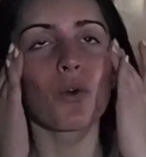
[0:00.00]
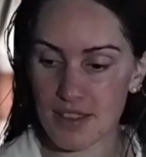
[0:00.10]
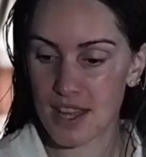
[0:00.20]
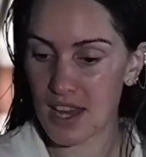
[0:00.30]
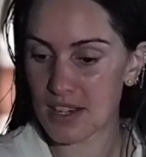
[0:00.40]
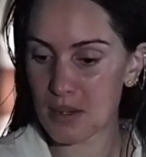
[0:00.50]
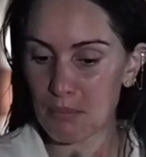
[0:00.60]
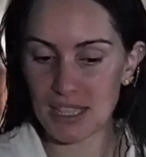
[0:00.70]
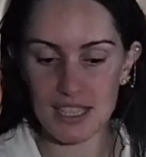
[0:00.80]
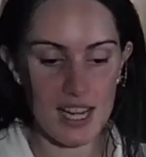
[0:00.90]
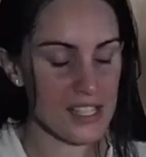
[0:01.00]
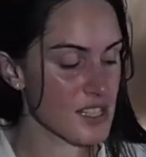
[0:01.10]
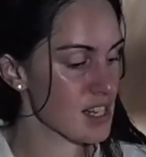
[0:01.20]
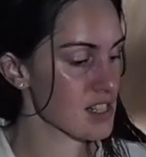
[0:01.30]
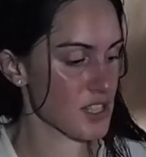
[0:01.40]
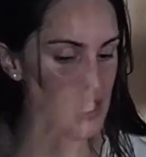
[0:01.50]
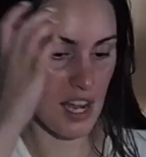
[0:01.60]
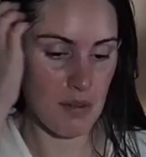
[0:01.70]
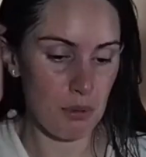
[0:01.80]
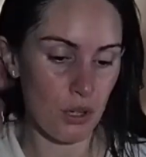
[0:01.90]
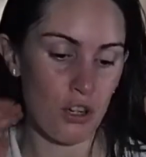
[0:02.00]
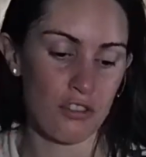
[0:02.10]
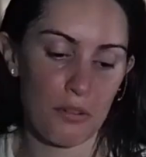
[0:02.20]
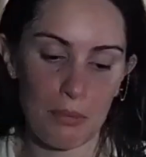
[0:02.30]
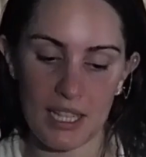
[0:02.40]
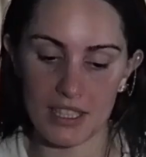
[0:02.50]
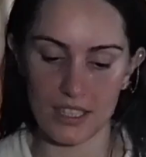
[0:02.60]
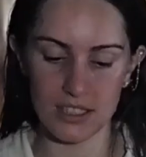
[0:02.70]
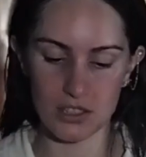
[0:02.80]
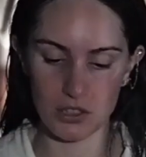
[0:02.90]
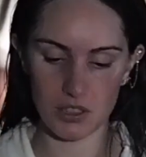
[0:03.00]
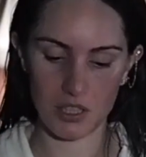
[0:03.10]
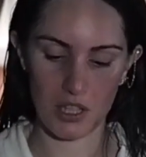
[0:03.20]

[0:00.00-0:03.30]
And then my last step of my little